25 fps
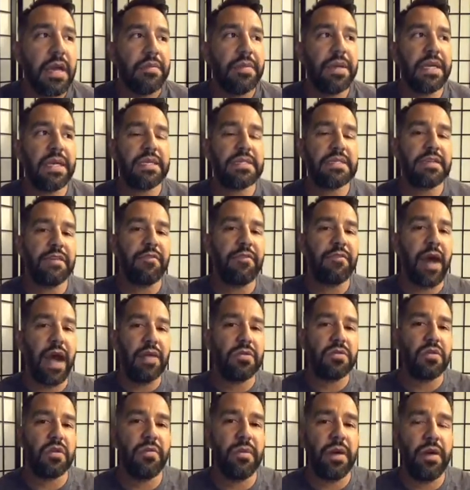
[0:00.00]
Because if
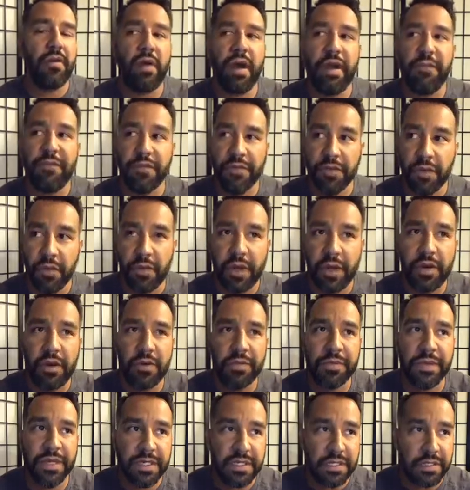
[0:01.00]
I told my wife on the way
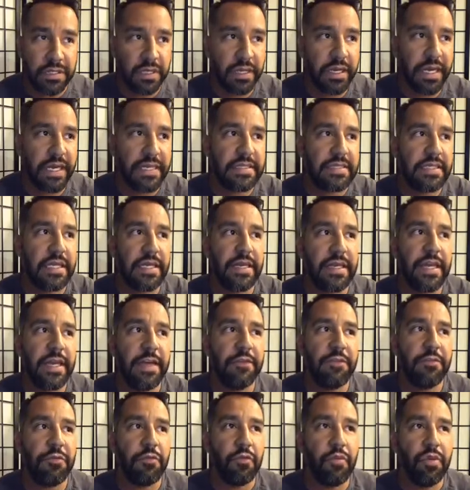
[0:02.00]
home yesterday, I said,
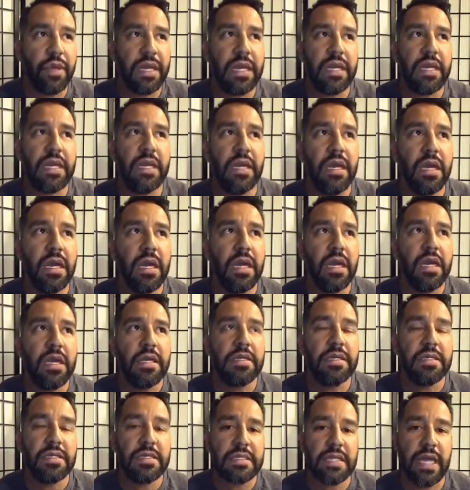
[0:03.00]
if we
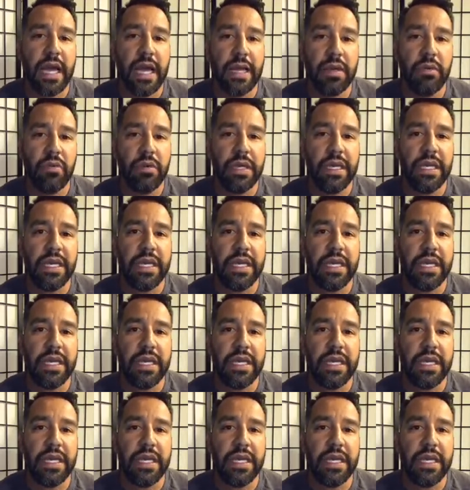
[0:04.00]
decide,